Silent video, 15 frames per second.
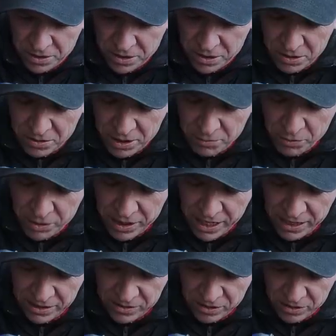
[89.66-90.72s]
Oh yeah, boy,
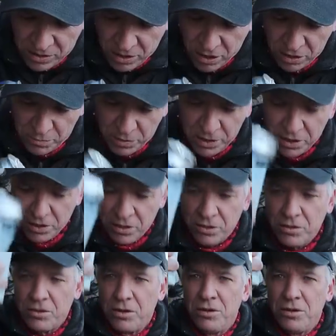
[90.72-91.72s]
that is a dark beer.